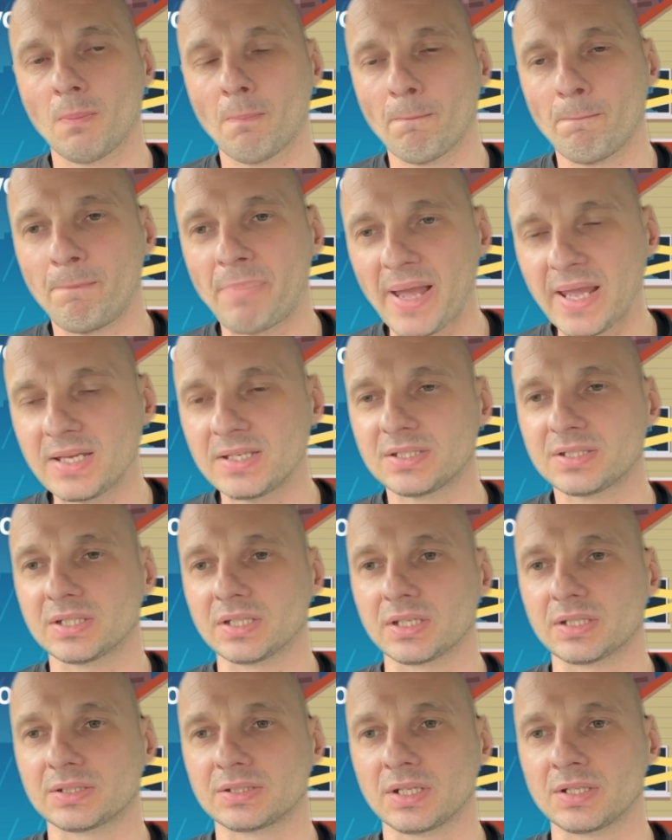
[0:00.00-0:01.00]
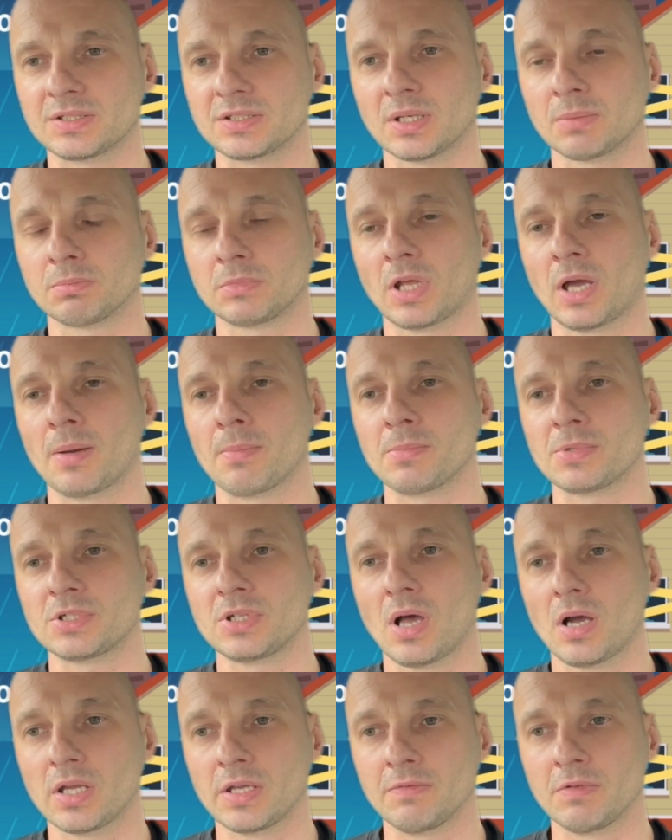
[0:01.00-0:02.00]
basics, and sometimes
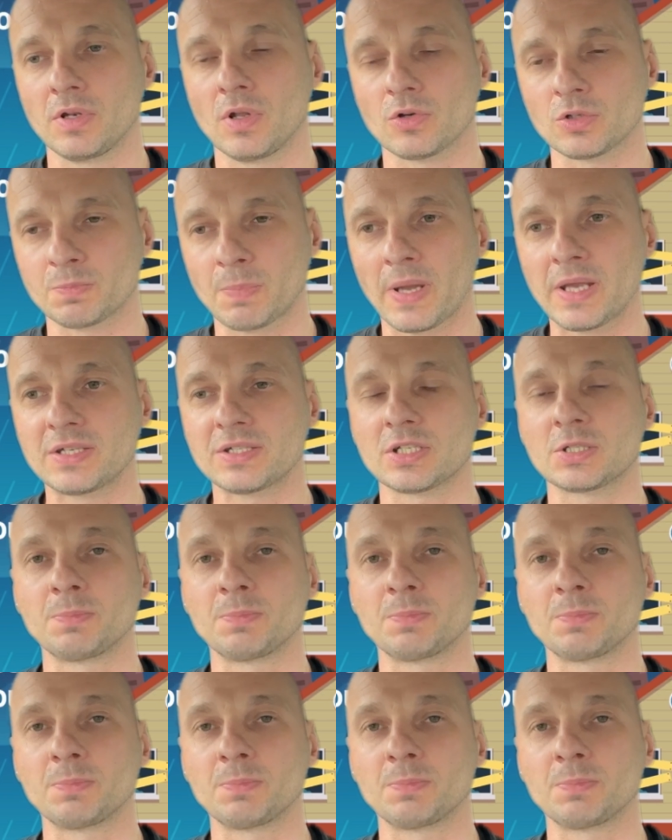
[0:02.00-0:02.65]
not even those basics,